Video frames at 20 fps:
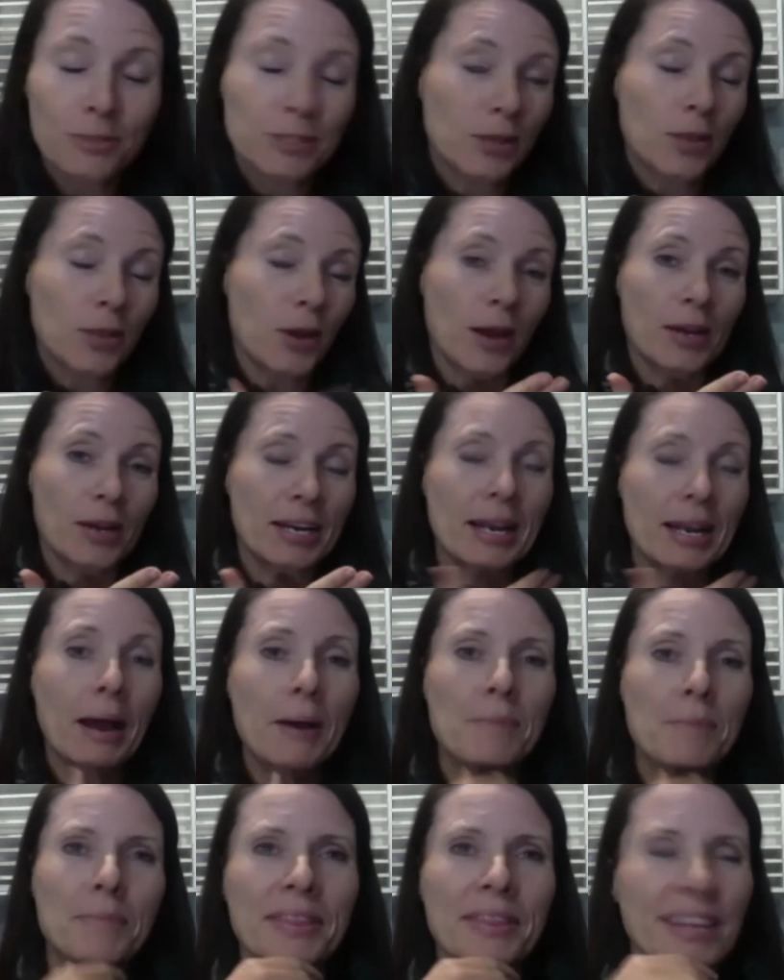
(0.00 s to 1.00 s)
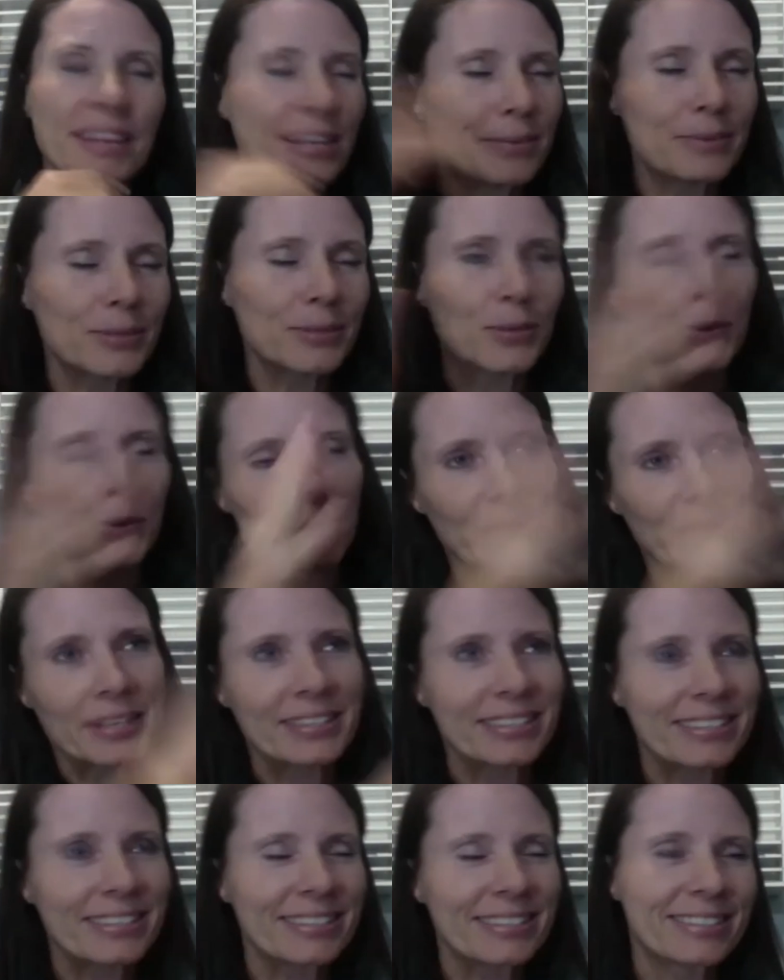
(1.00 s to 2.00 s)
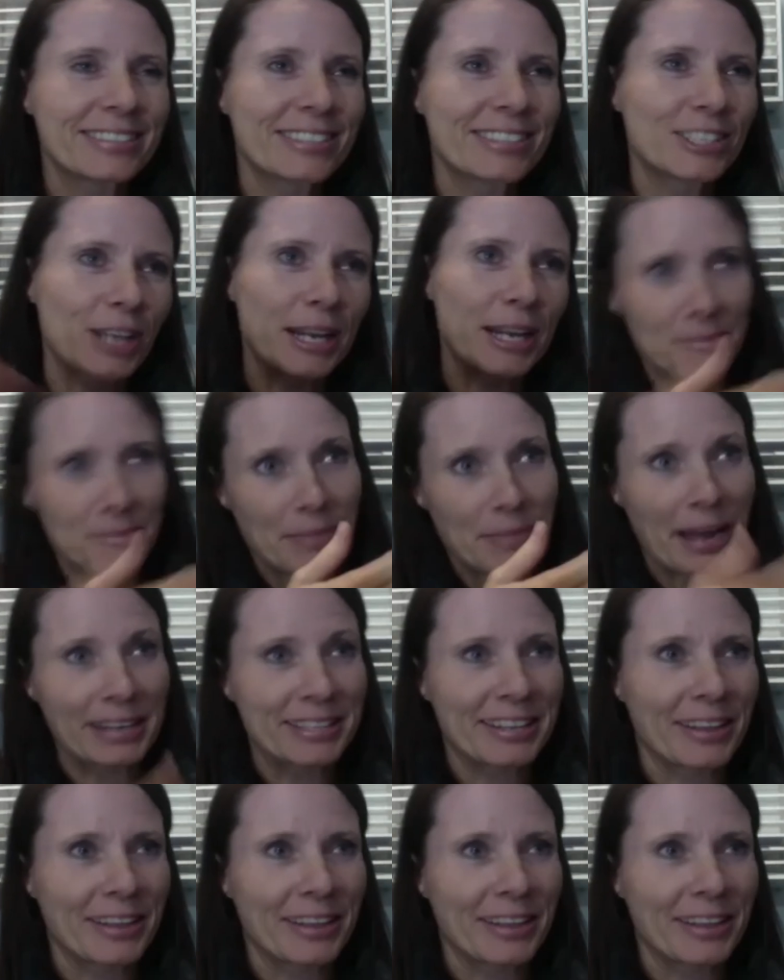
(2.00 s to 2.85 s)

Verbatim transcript: that I could come, but then it was all rigged and changed back the other